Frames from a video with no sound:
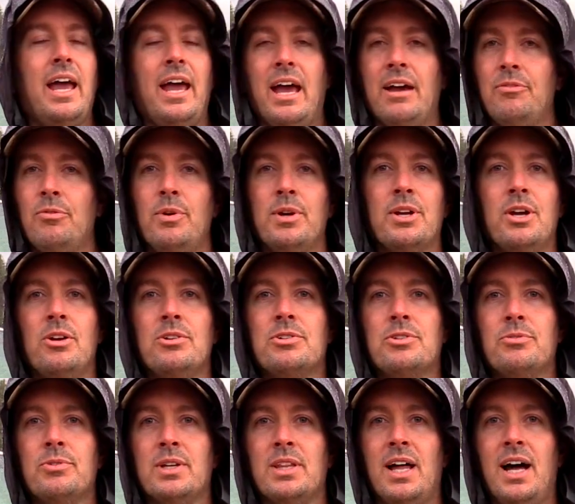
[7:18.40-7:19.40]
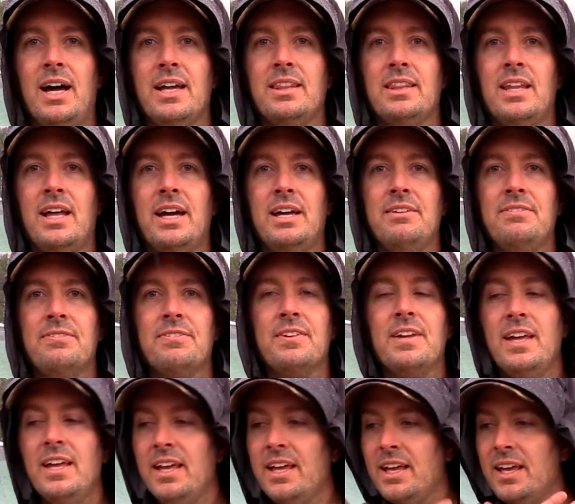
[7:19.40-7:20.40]
Everyone goes through a lot in life,
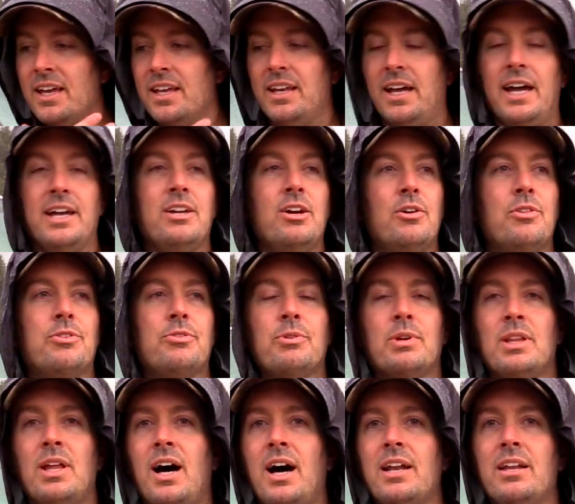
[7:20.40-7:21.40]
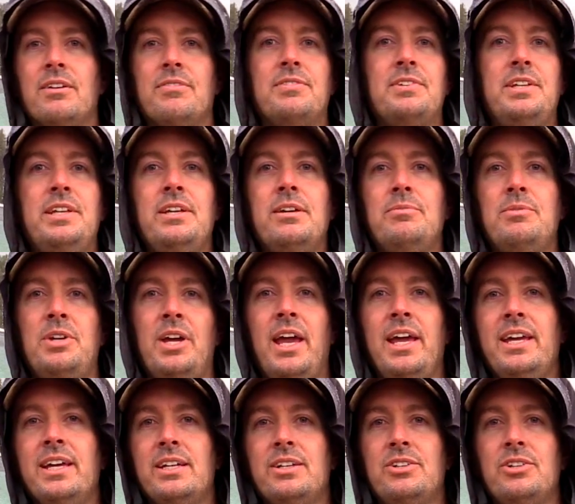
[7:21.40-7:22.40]
and I go through a lot of
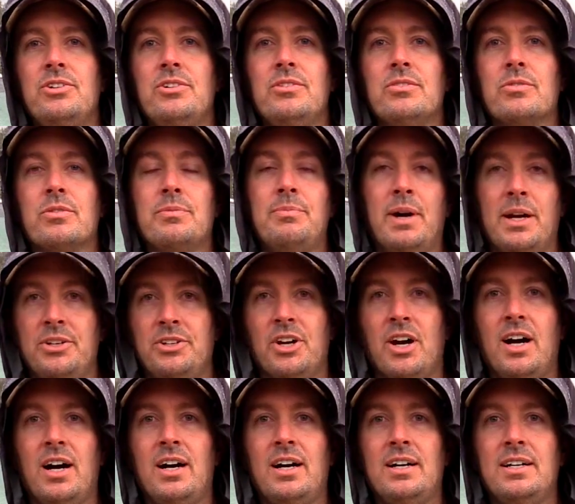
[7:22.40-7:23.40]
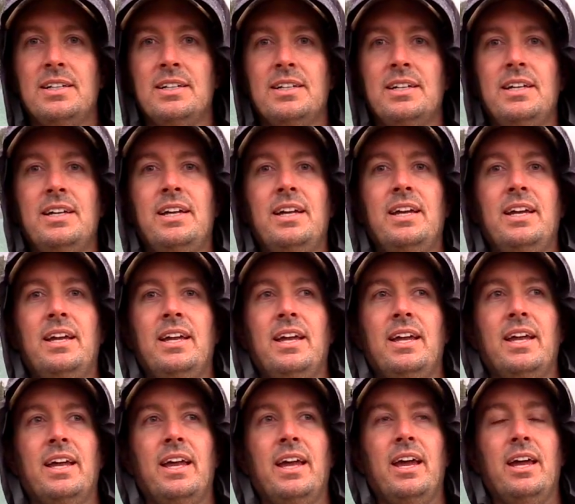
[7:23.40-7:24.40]
TMJ issues with my jaw.
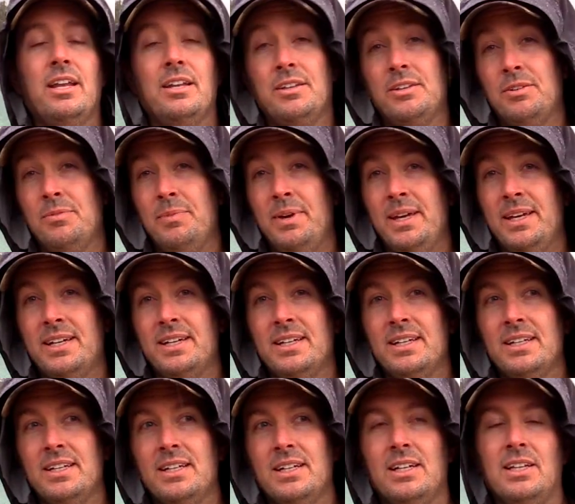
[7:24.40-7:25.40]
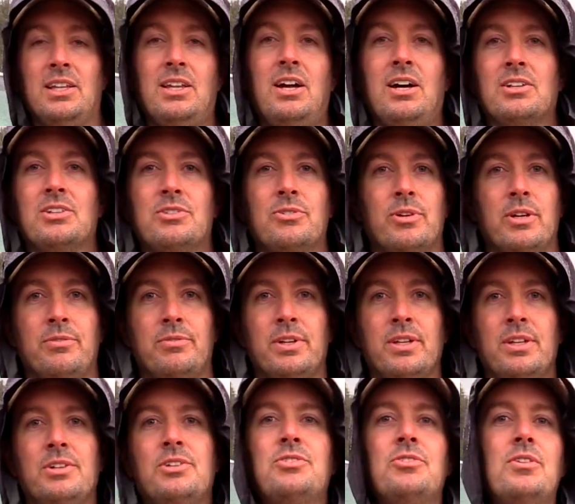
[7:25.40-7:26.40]
And to make a long story
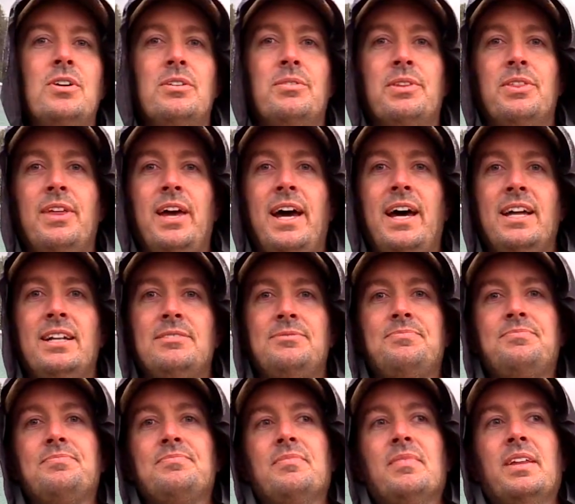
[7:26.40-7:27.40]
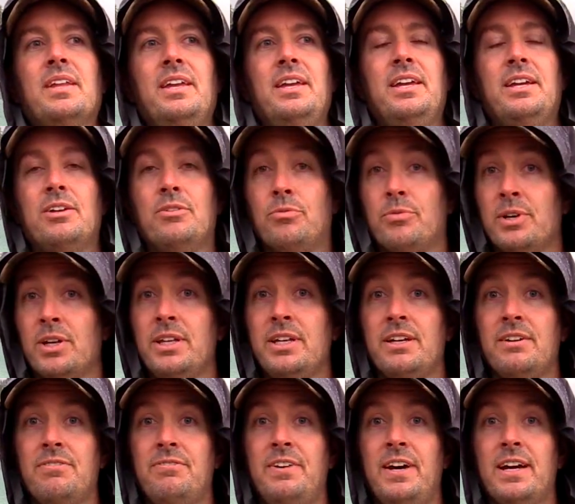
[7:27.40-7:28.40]
really short with that, it could really
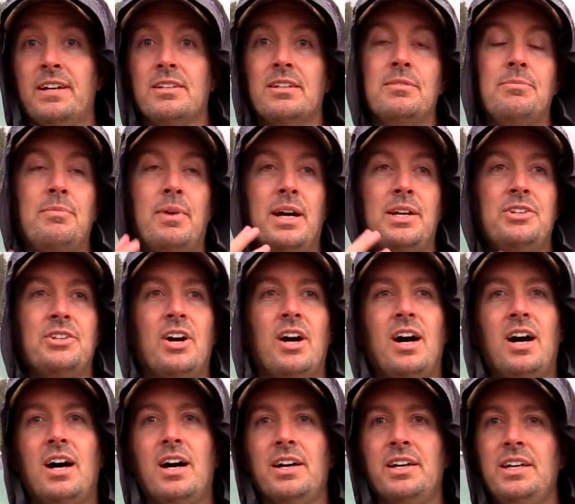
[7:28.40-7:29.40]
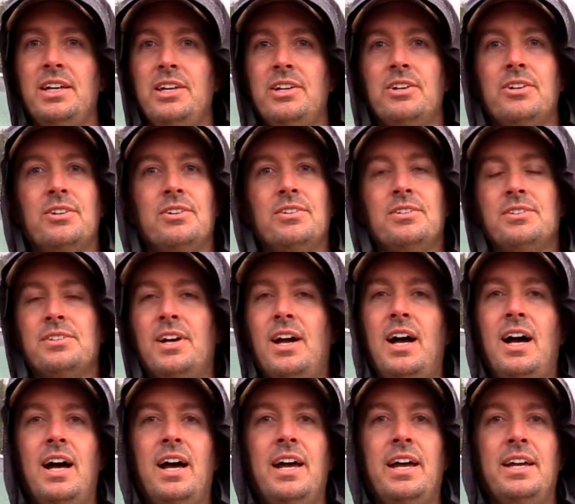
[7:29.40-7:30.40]
affect my jaw, ears,
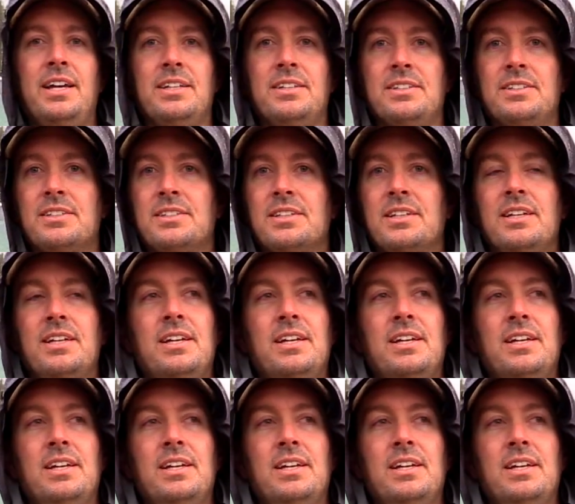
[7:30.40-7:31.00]
eyes,